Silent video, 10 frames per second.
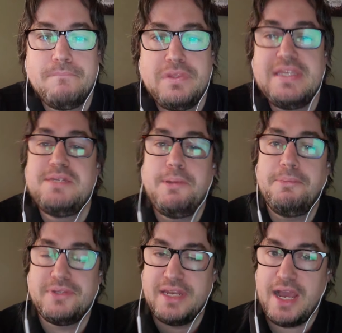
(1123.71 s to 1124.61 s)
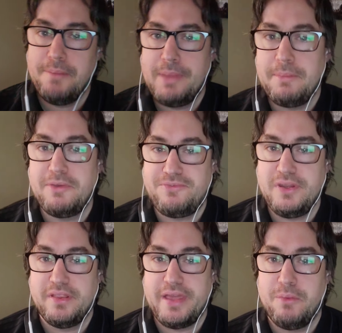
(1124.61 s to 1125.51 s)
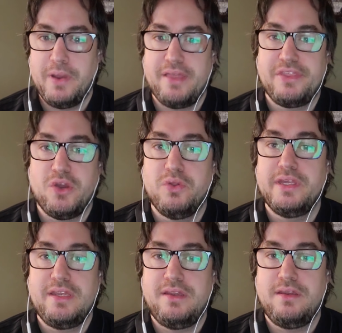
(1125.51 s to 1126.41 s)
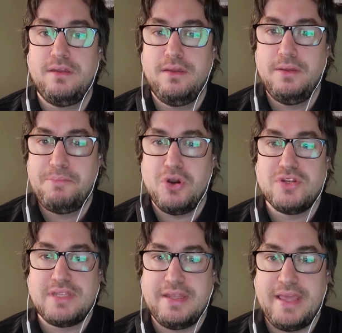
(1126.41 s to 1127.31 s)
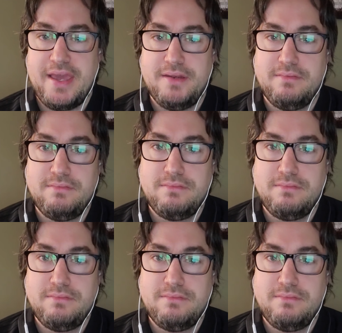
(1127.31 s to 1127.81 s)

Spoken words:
these people did not make me feel that way. The only person that